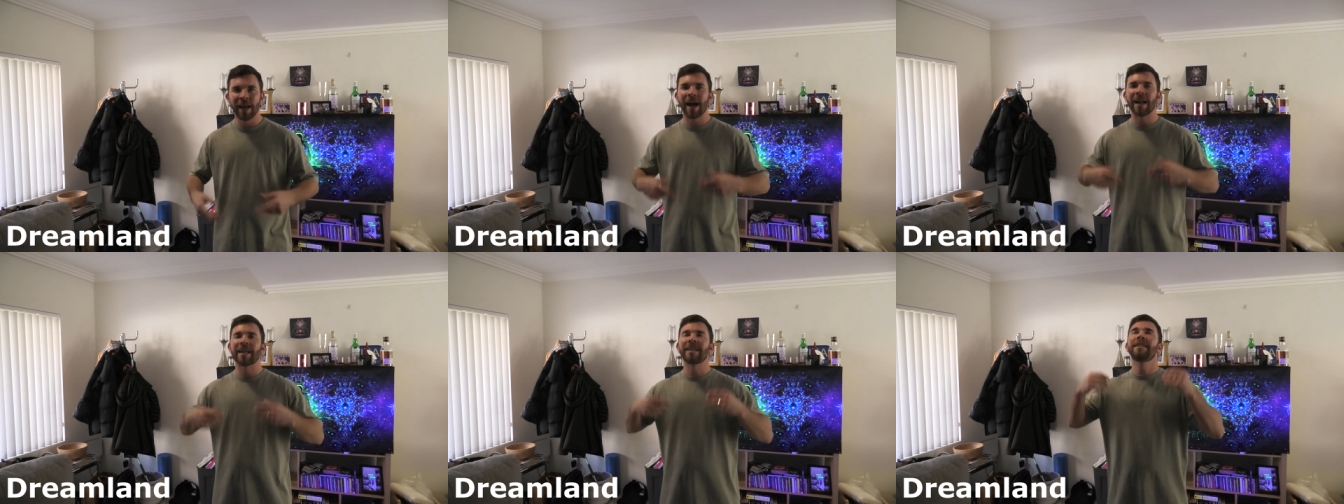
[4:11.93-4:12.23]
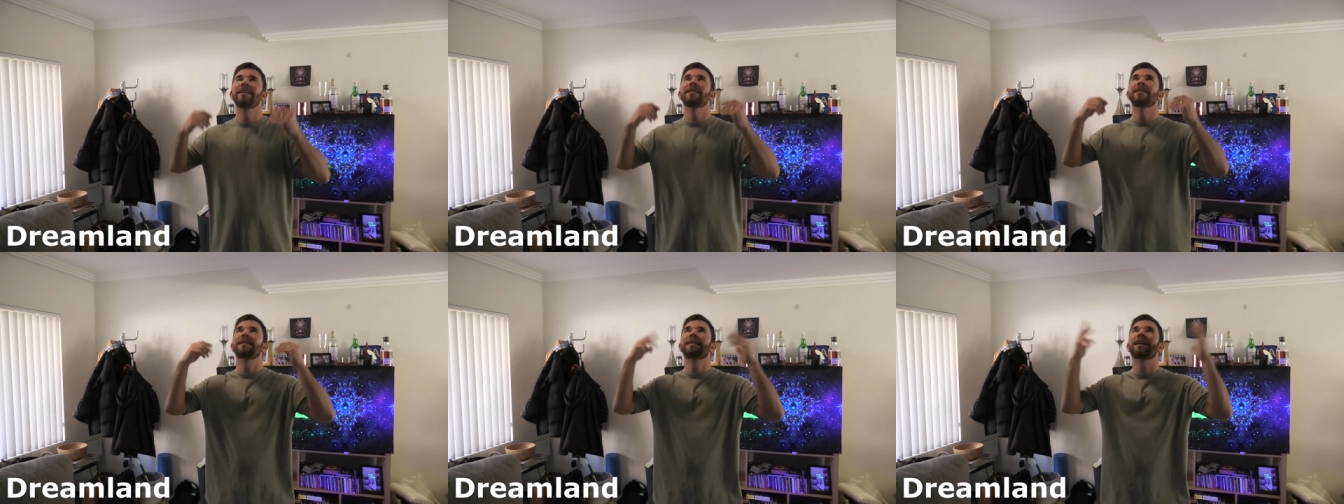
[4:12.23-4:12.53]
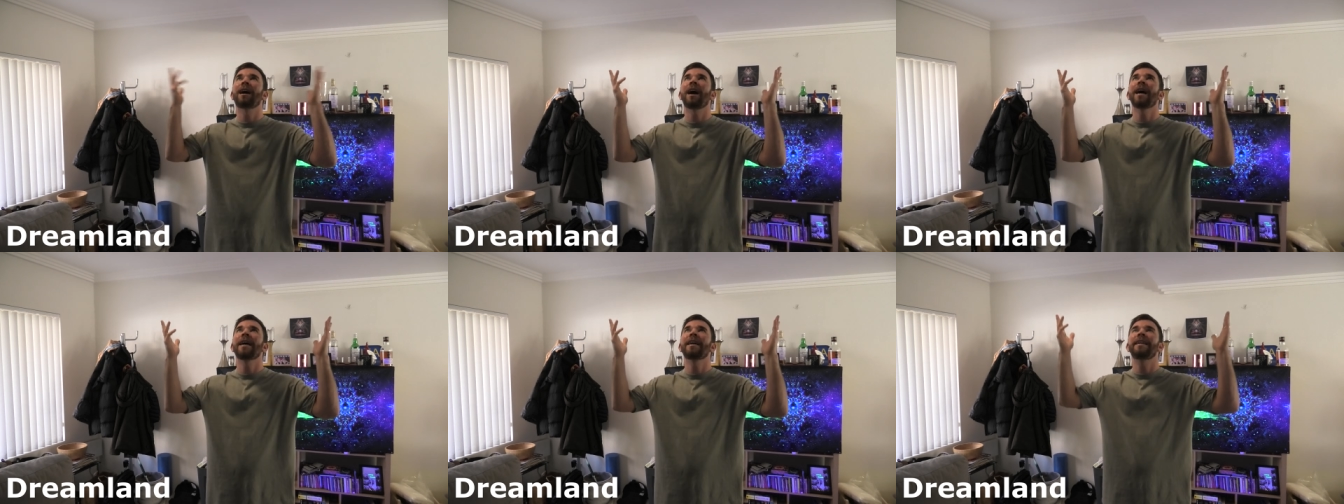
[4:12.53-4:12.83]
and into the
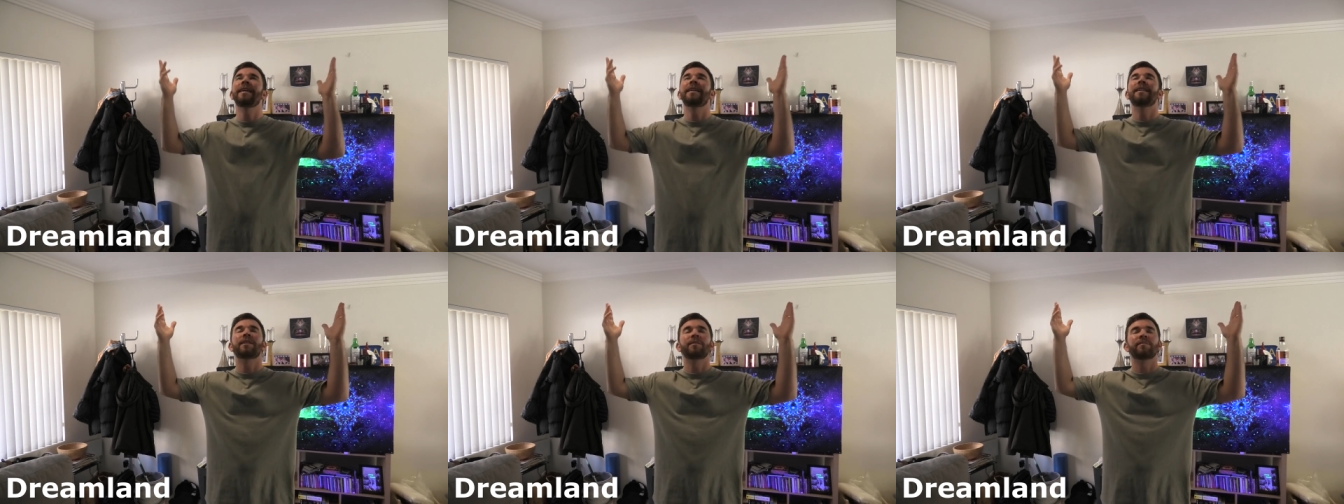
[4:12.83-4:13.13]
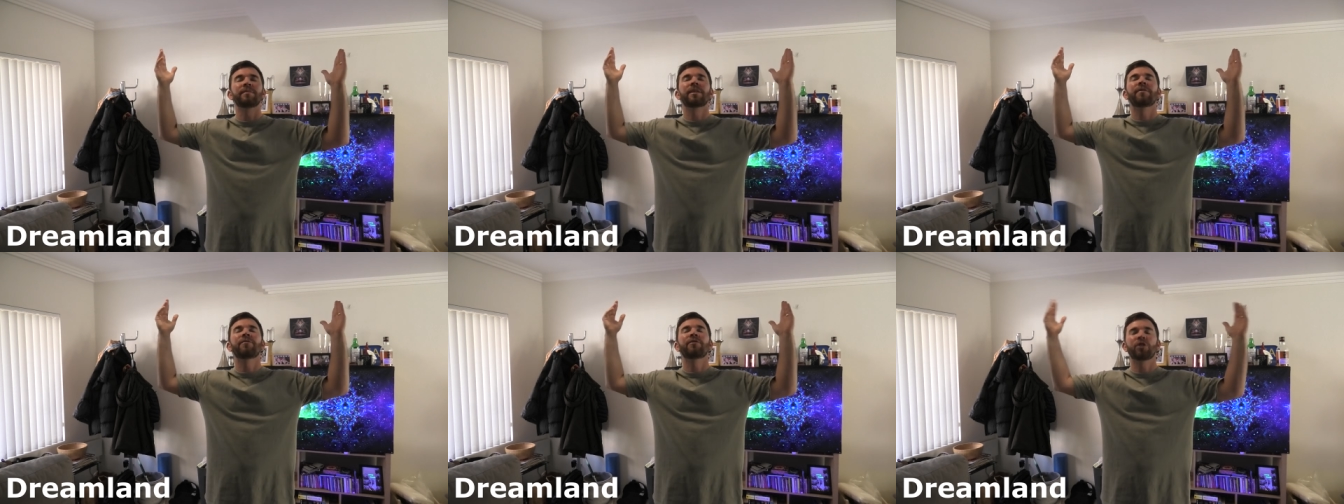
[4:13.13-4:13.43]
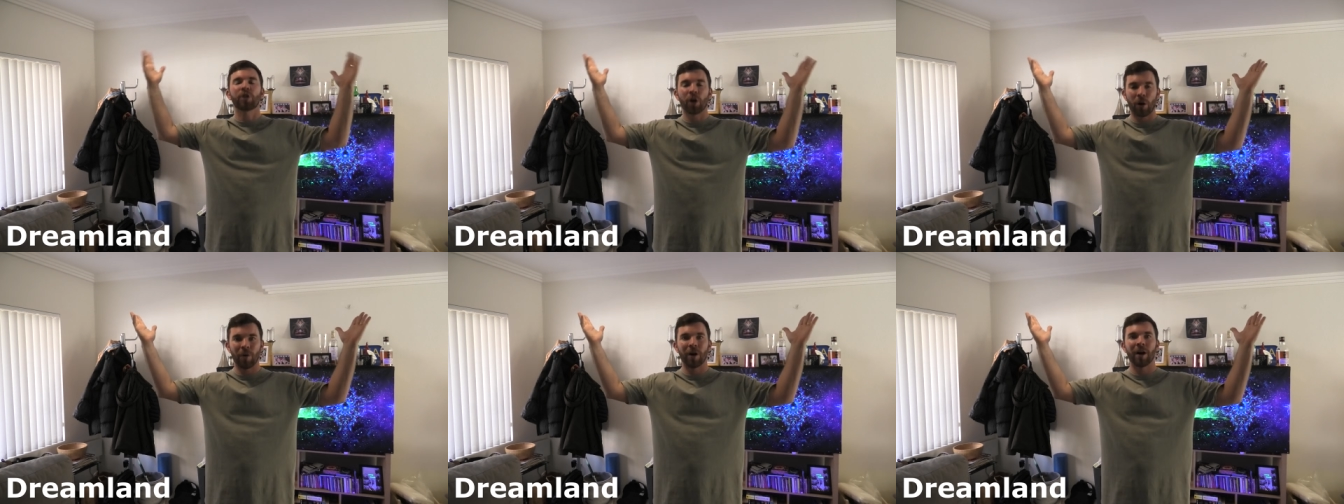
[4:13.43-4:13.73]
sky kingdoms
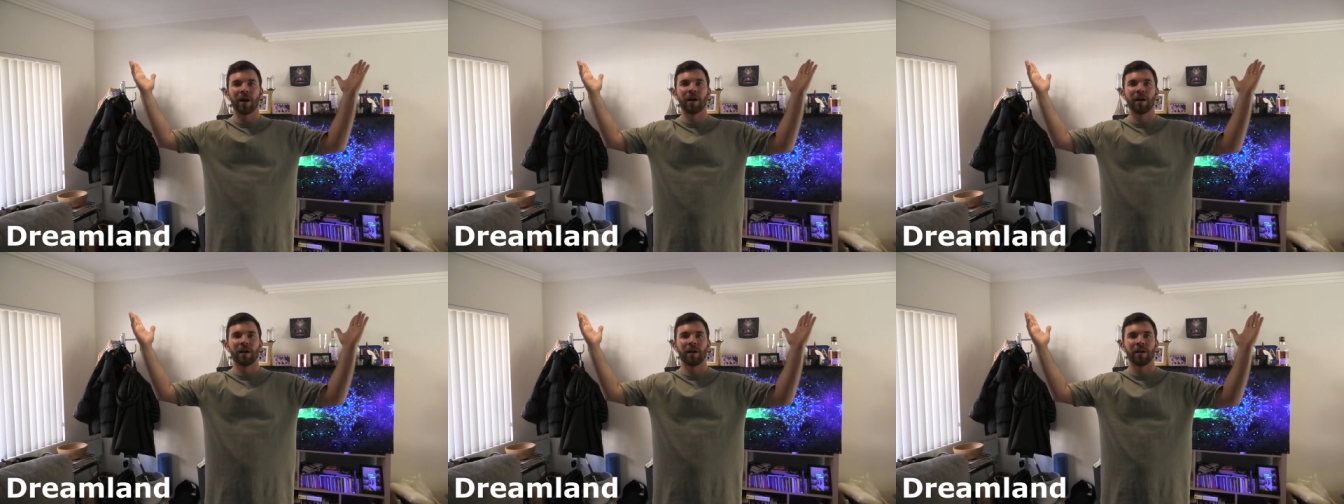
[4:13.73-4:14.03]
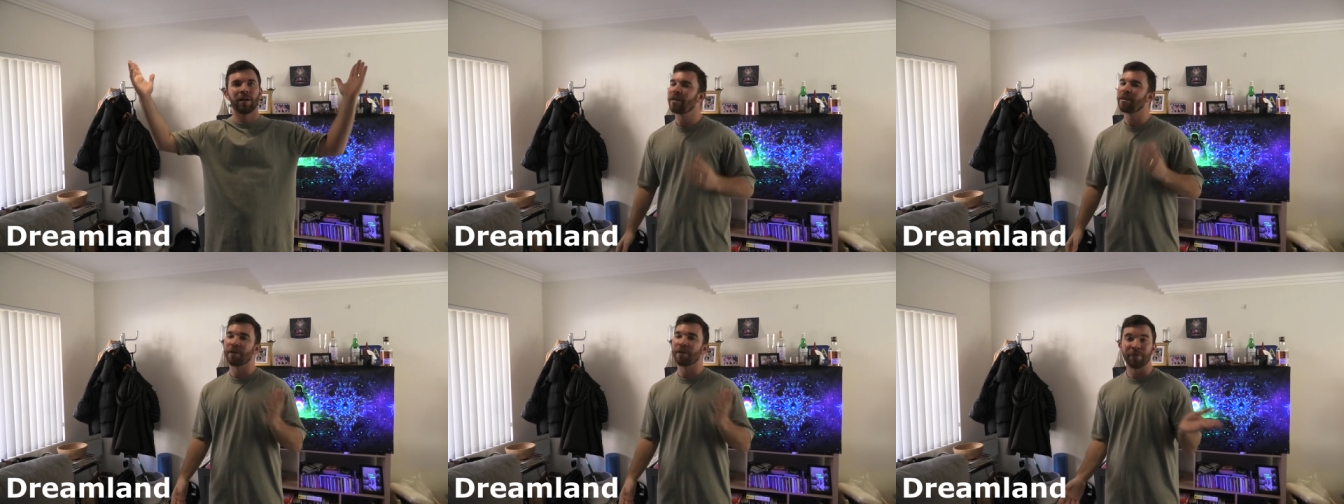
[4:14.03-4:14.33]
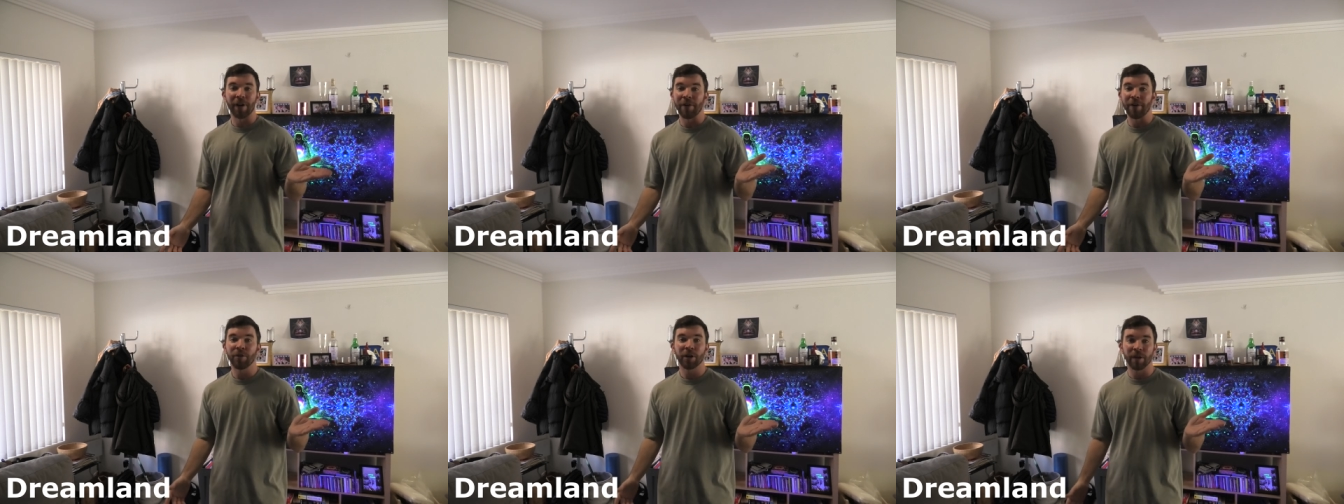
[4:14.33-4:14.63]
of Goa.
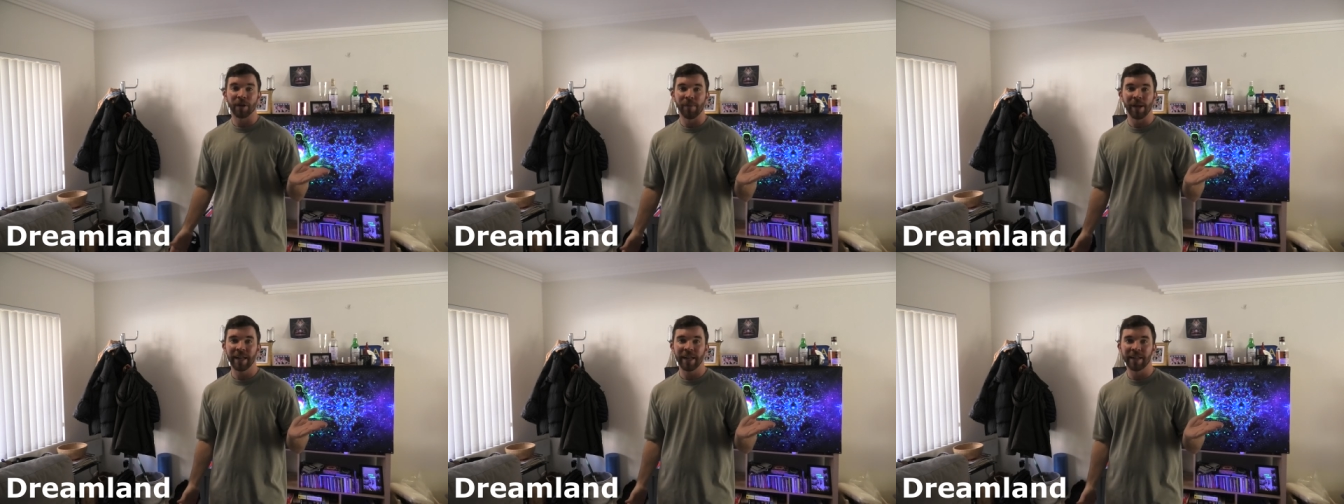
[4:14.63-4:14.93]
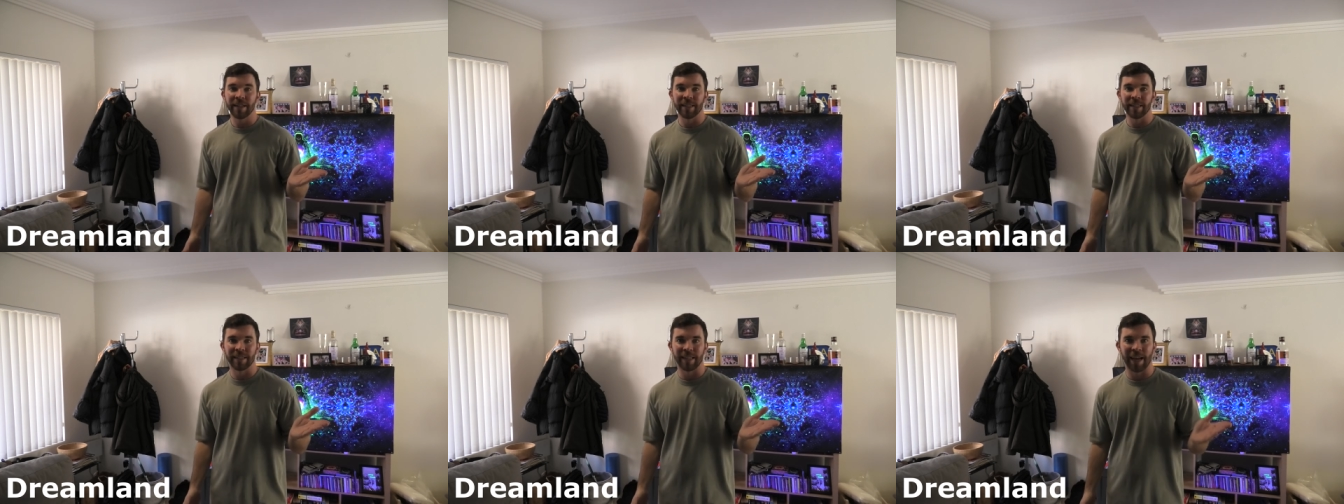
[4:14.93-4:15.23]
Your favourite comedian is